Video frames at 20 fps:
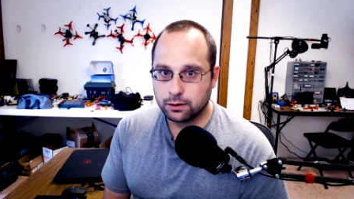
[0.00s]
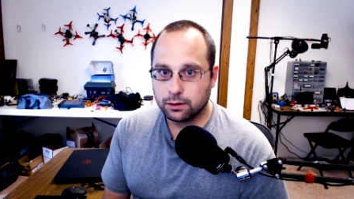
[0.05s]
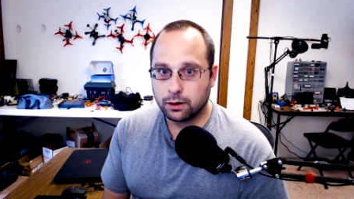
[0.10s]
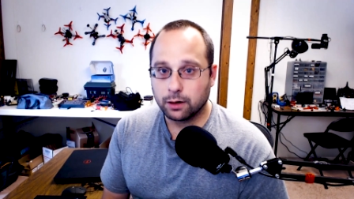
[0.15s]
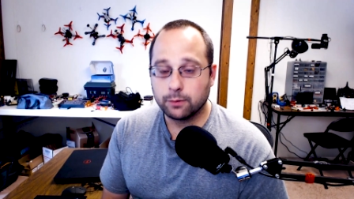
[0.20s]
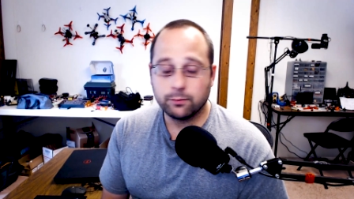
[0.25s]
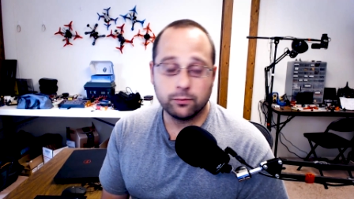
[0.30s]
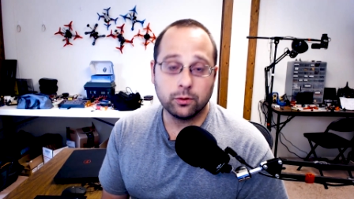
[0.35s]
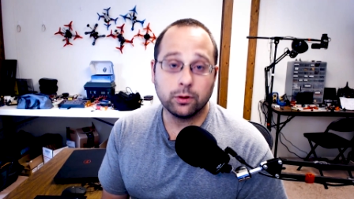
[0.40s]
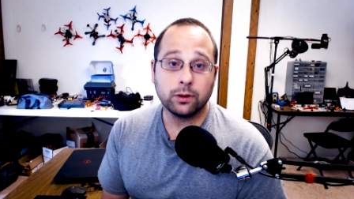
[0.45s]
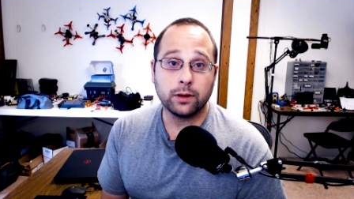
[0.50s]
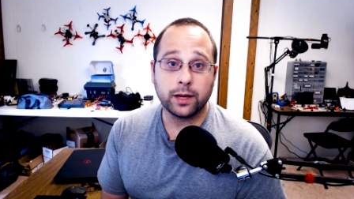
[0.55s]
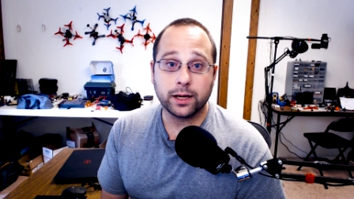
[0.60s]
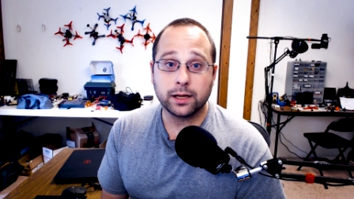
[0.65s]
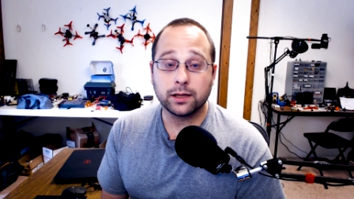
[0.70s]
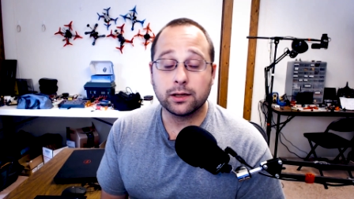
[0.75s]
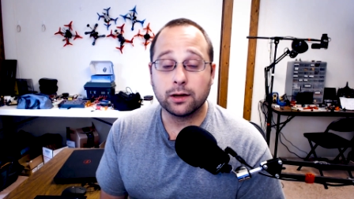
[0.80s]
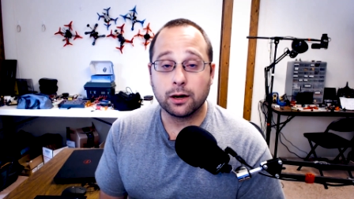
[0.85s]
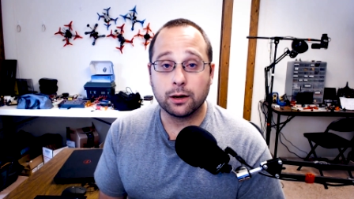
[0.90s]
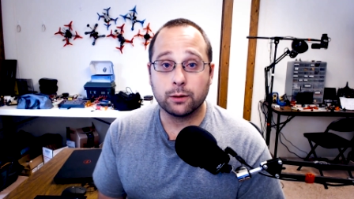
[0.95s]
are more like
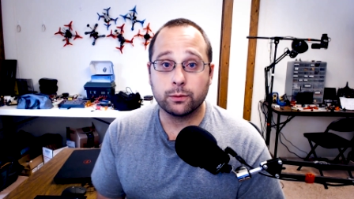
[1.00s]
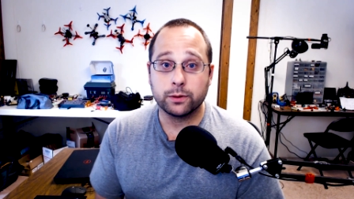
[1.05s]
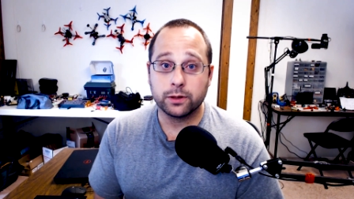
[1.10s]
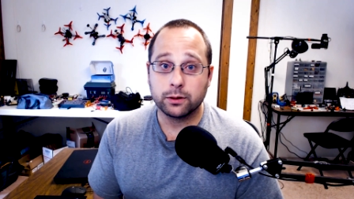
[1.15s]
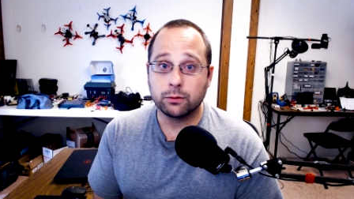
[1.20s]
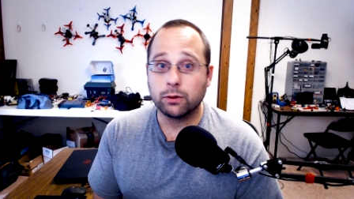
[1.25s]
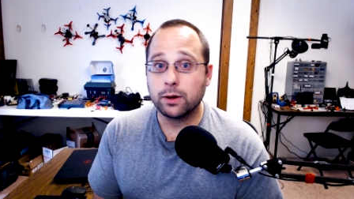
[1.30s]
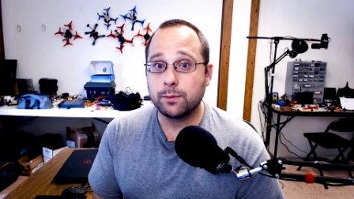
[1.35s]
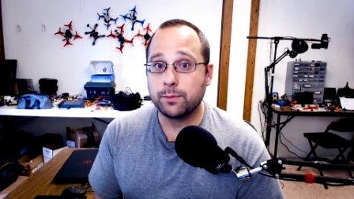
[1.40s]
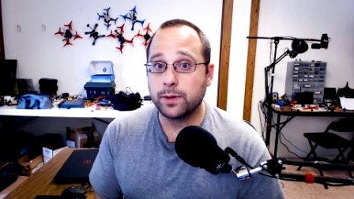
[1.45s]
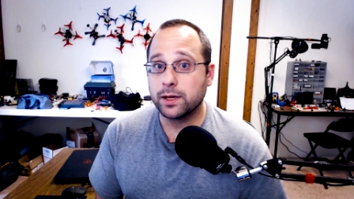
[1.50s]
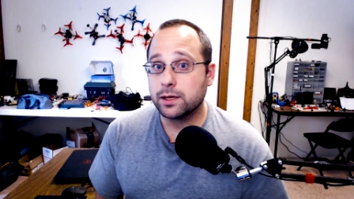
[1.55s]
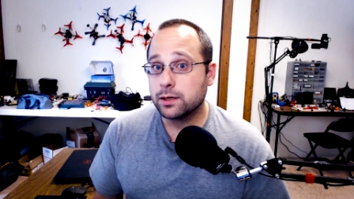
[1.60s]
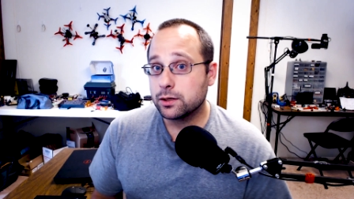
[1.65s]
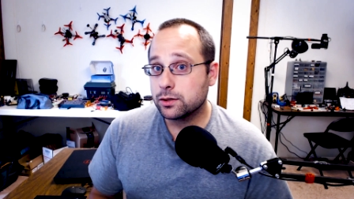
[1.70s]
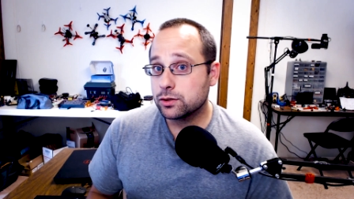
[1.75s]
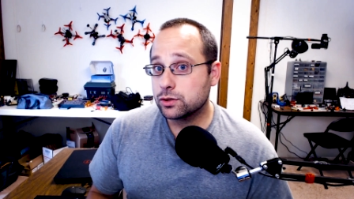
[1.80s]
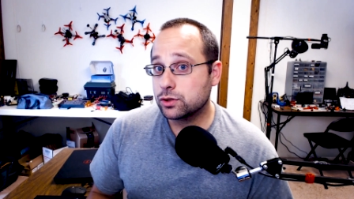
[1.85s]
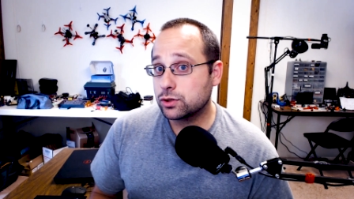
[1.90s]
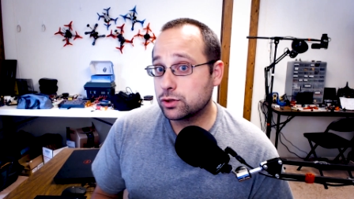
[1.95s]
a car with a great big
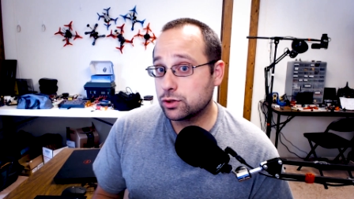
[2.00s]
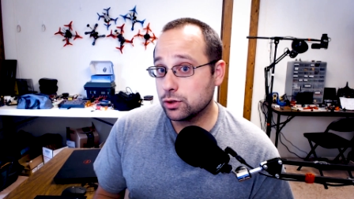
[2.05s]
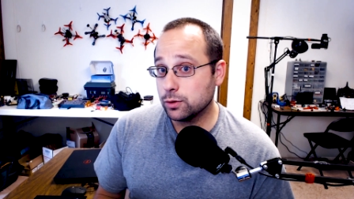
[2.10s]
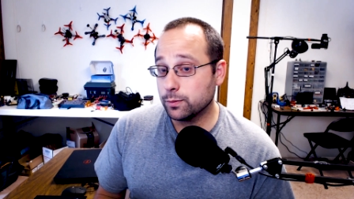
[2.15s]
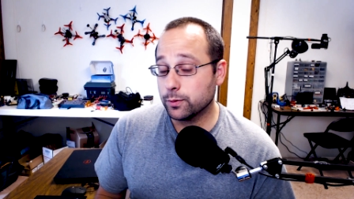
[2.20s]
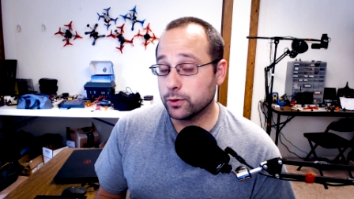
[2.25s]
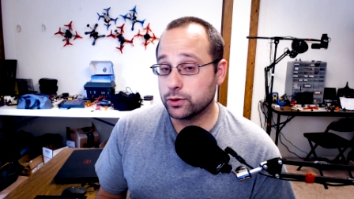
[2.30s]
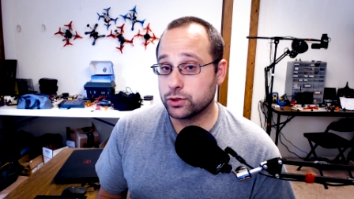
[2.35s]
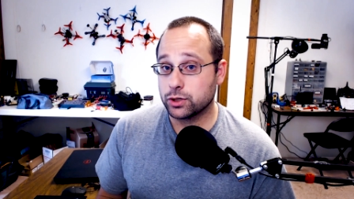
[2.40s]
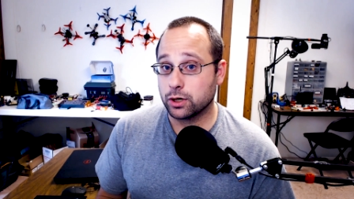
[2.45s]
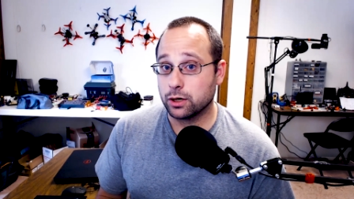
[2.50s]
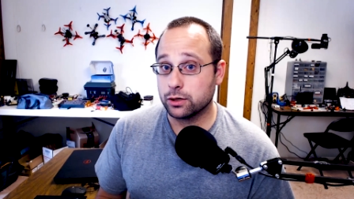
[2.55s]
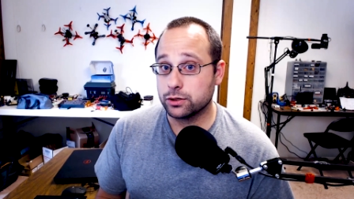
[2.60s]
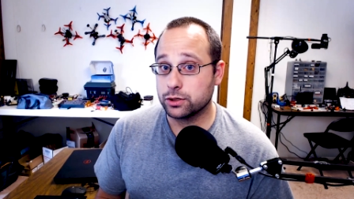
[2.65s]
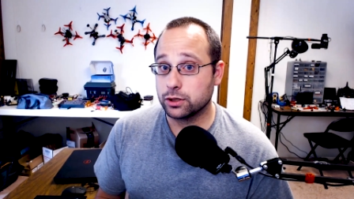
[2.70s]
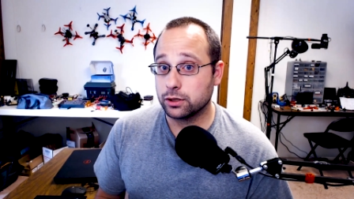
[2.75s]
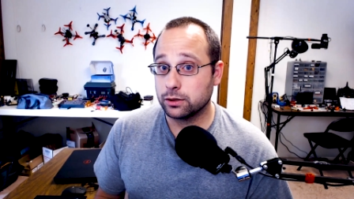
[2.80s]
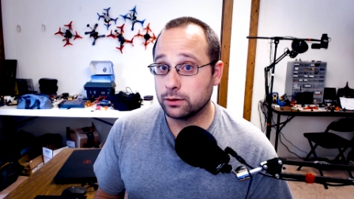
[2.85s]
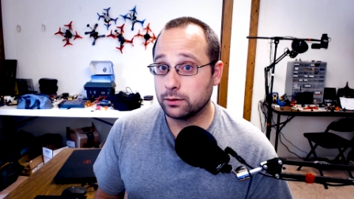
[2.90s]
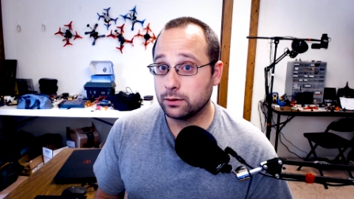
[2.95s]

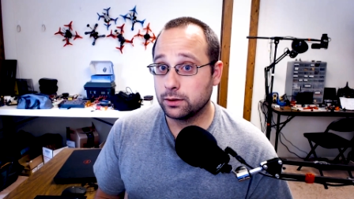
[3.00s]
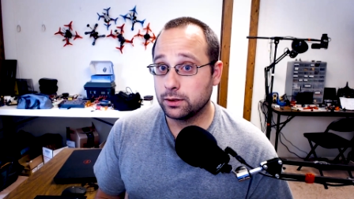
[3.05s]
supercharger